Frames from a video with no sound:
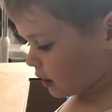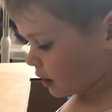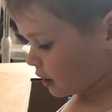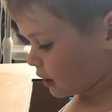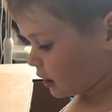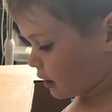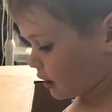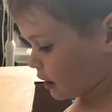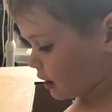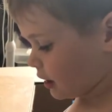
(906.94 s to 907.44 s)
wah.
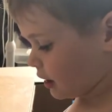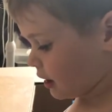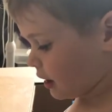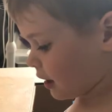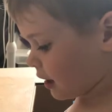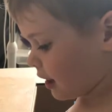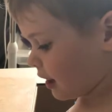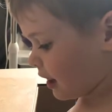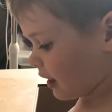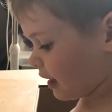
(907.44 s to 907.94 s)
And
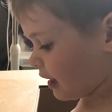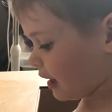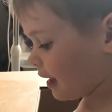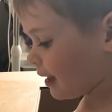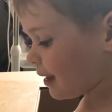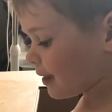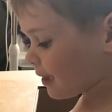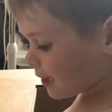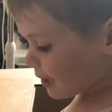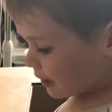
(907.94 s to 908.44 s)

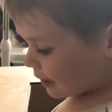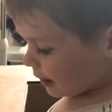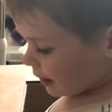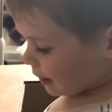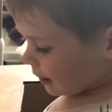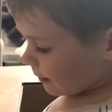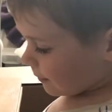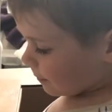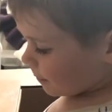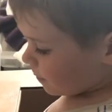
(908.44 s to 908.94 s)
these?
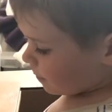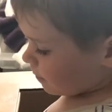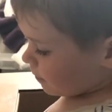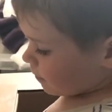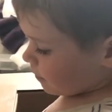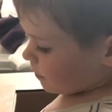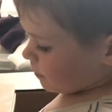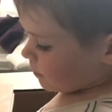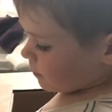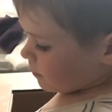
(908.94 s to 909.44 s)
That's
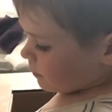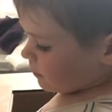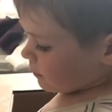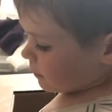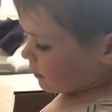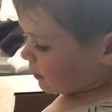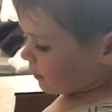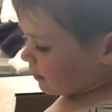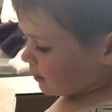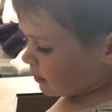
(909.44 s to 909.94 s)
all the things that
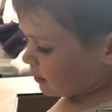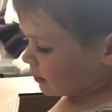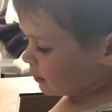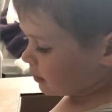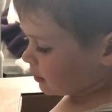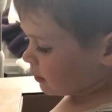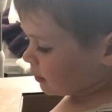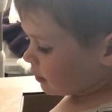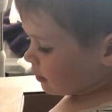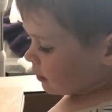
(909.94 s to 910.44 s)
he eats.
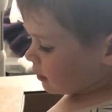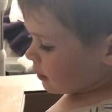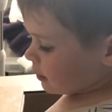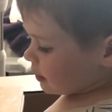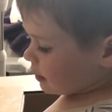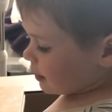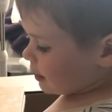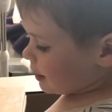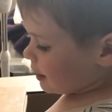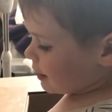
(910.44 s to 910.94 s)

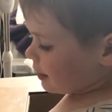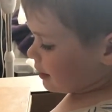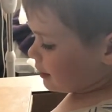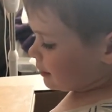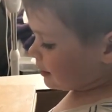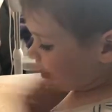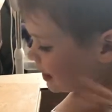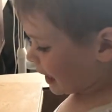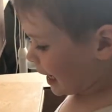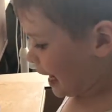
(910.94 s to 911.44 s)

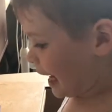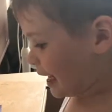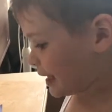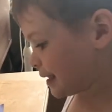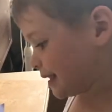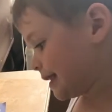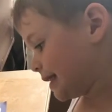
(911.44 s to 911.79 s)
And that. And